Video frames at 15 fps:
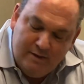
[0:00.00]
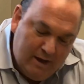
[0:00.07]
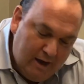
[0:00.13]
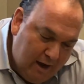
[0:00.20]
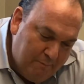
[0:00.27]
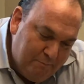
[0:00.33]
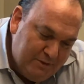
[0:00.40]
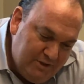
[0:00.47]
The
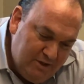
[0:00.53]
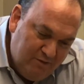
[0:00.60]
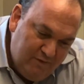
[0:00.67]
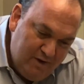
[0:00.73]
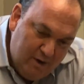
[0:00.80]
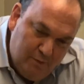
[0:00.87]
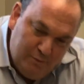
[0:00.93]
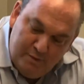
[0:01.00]
opposite
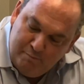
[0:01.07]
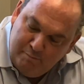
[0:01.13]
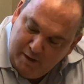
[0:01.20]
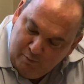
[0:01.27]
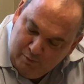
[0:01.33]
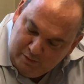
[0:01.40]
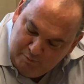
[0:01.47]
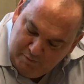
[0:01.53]
of health, and
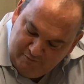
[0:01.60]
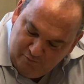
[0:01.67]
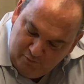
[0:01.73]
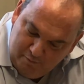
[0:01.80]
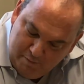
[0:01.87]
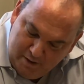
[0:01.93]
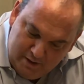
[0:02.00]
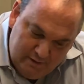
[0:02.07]
bear with me
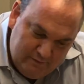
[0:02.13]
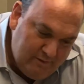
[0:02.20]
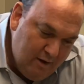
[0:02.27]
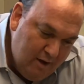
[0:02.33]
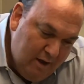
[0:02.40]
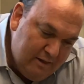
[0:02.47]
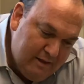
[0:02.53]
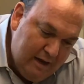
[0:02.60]
for a minute,
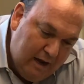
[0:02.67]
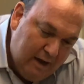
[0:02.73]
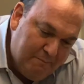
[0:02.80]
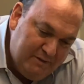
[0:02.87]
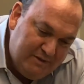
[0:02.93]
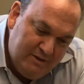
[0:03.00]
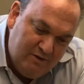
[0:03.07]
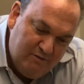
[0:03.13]
the
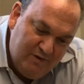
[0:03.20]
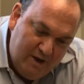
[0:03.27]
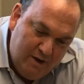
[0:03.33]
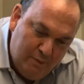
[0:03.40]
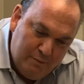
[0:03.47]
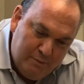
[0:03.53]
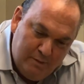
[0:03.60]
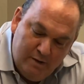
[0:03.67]
opposite of
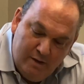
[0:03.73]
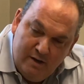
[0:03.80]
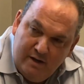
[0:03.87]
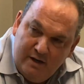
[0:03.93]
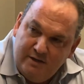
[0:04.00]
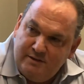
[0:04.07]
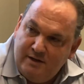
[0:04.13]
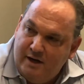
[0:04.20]
health
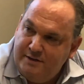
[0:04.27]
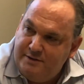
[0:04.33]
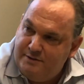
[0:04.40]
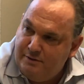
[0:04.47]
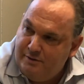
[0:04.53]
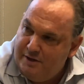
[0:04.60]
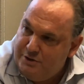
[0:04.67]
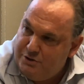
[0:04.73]
is
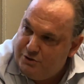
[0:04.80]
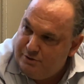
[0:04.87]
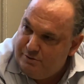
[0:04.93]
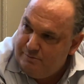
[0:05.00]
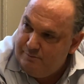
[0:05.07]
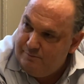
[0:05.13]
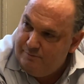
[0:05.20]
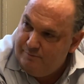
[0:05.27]
isolation.